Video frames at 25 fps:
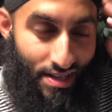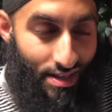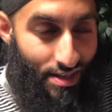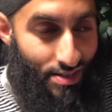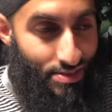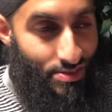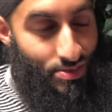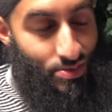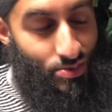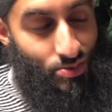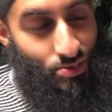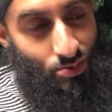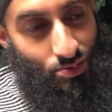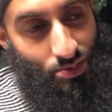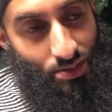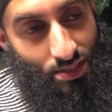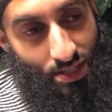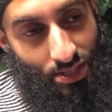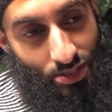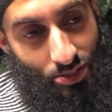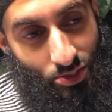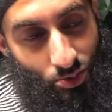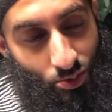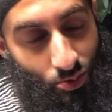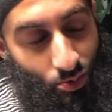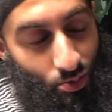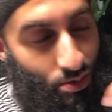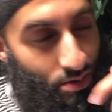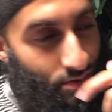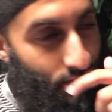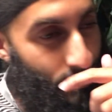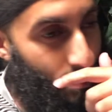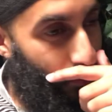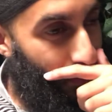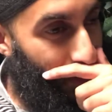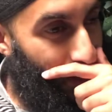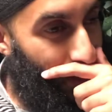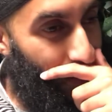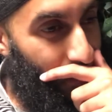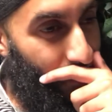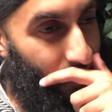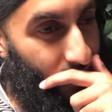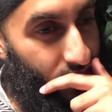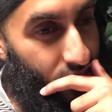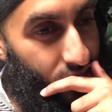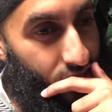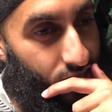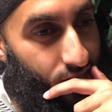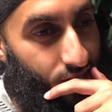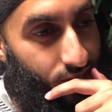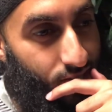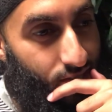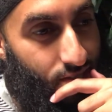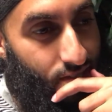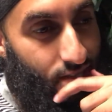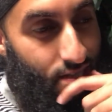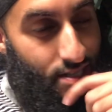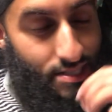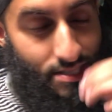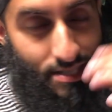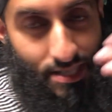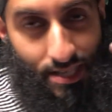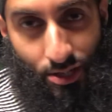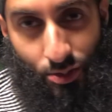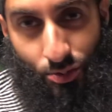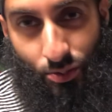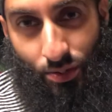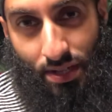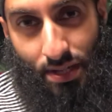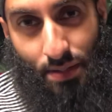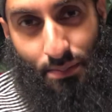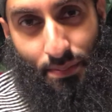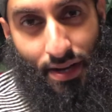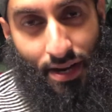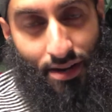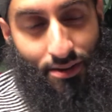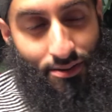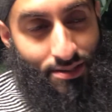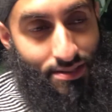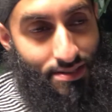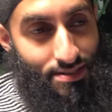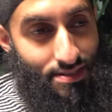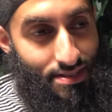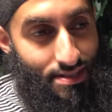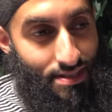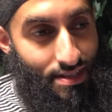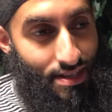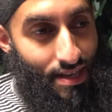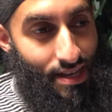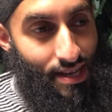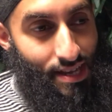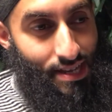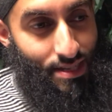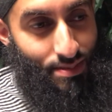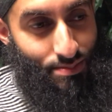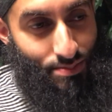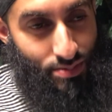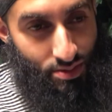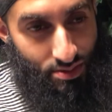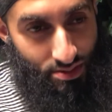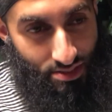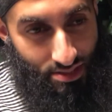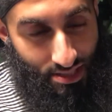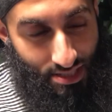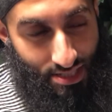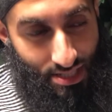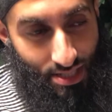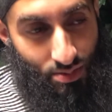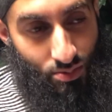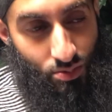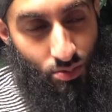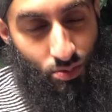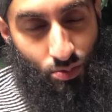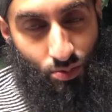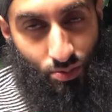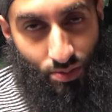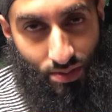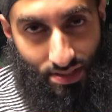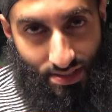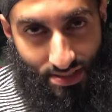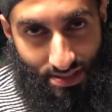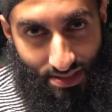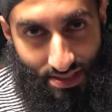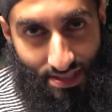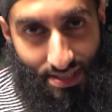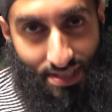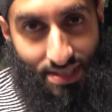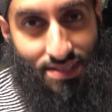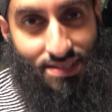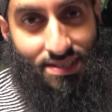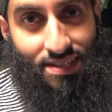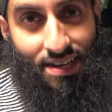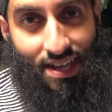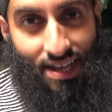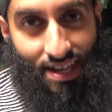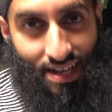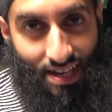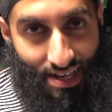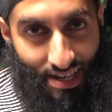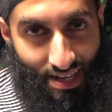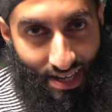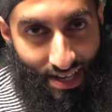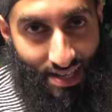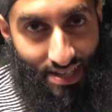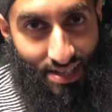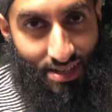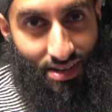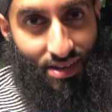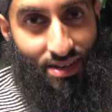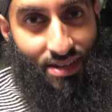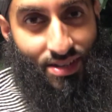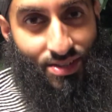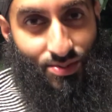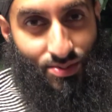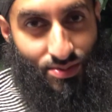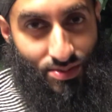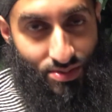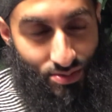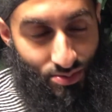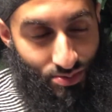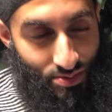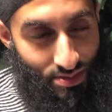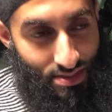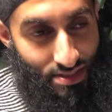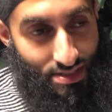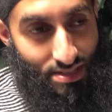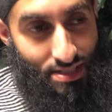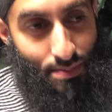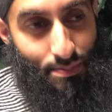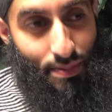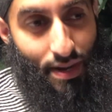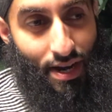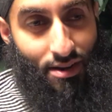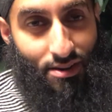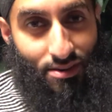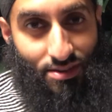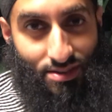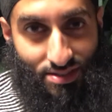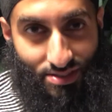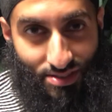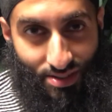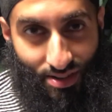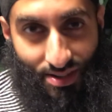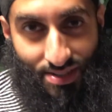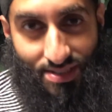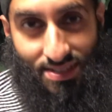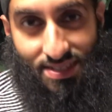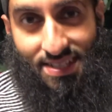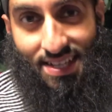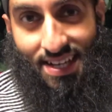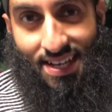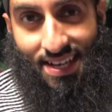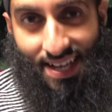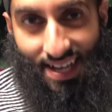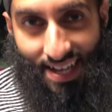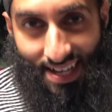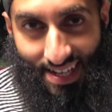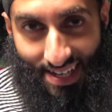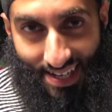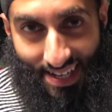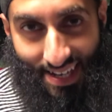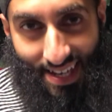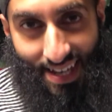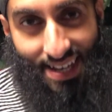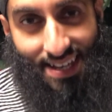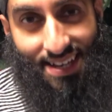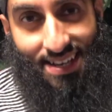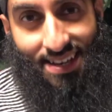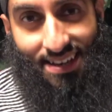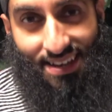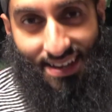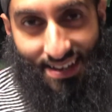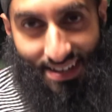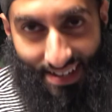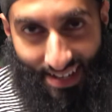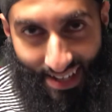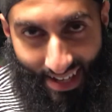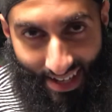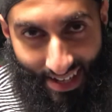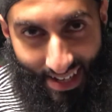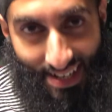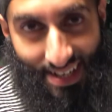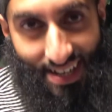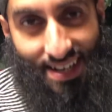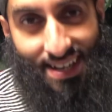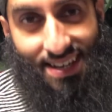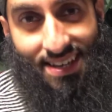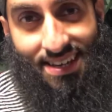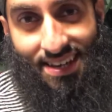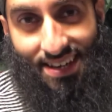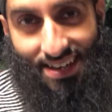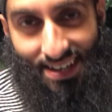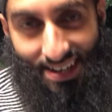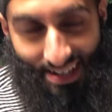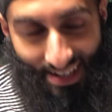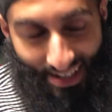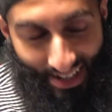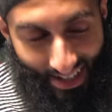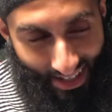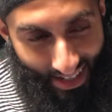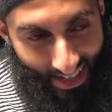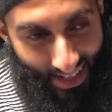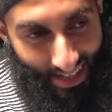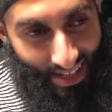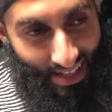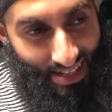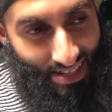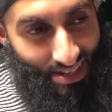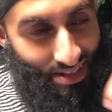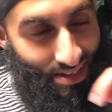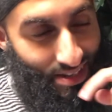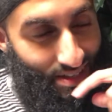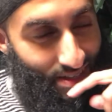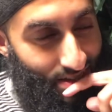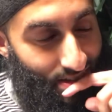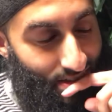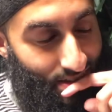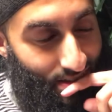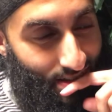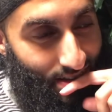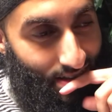There's a story that's told of a man, a sheikh who had a parrot, and because the sheikh would always teach La ilaha illallah to his students, the parrot started to say La ilaha illallah, La ilaha illallah, La ilaha illallah.